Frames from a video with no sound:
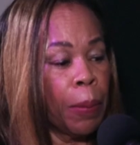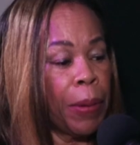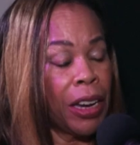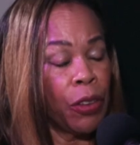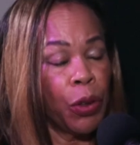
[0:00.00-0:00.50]

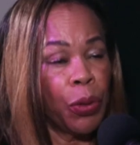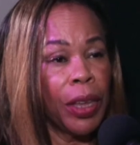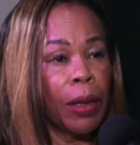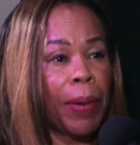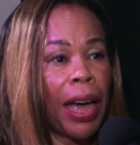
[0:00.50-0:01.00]
But if you
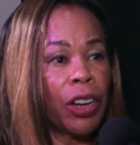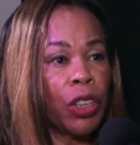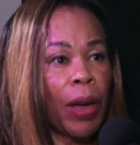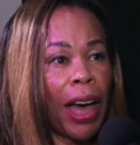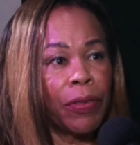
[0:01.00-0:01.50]
think about
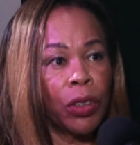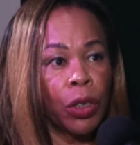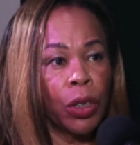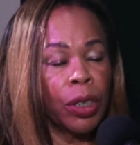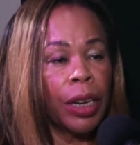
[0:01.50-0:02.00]
it, you have to
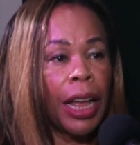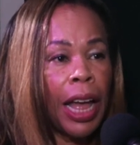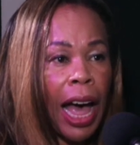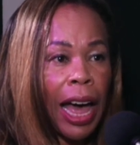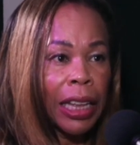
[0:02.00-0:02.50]
learn
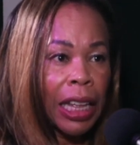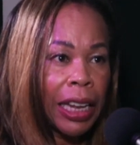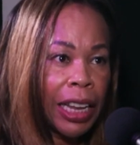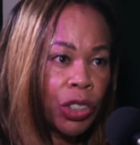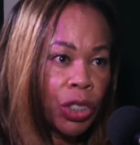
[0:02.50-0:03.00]
how to
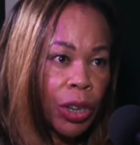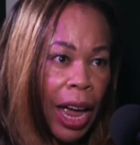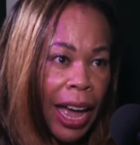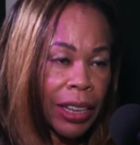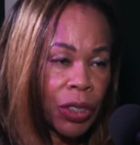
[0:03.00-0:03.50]
cleanse your
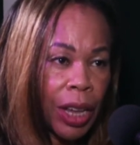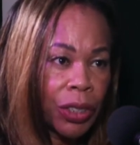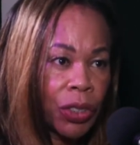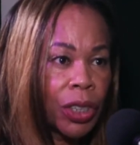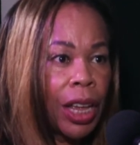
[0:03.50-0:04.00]

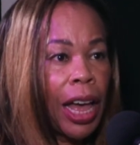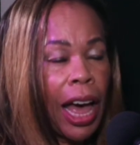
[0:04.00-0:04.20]
access,